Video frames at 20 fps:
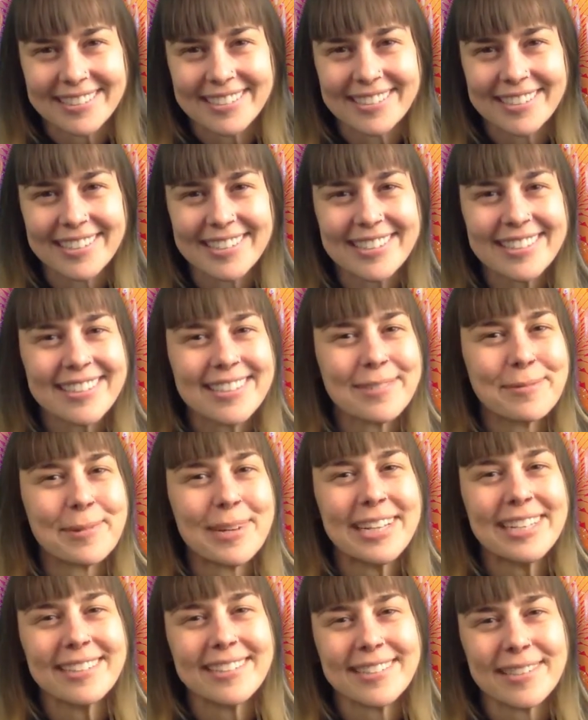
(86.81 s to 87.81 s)
just the
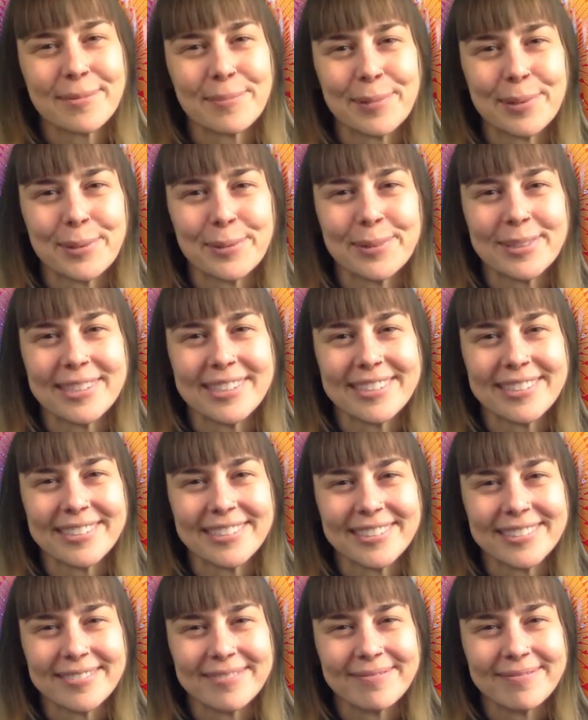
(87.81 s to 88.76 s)
way it's supposed to.